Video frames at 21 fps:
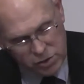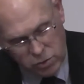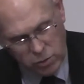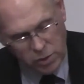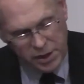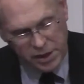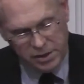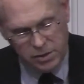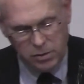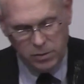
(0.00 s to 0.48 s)

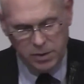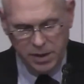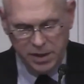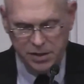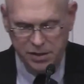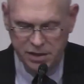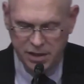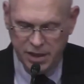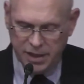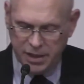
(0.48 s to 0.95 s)
20,
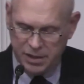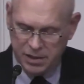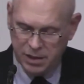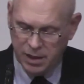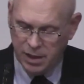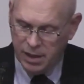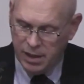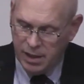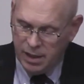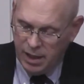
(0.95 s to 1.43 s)
26,
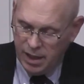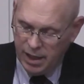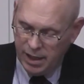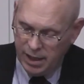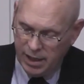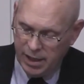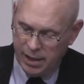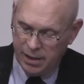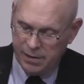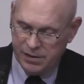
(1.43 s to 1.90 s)

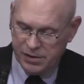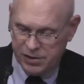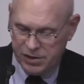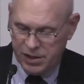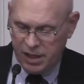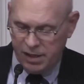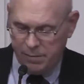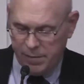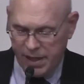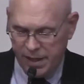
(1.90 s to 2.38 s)
uh, the
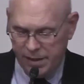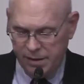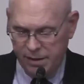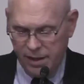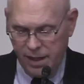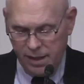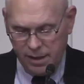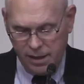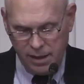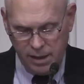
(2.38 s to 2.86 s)
Son of Man did
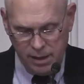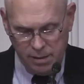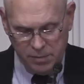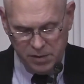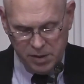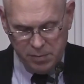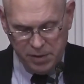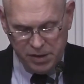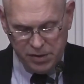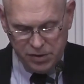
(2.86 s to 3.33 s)
not come
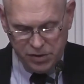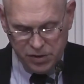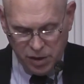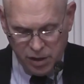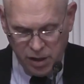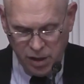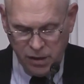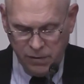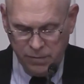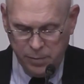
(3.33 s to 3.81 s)
to be
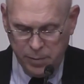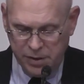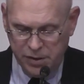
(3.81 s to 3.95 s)
served,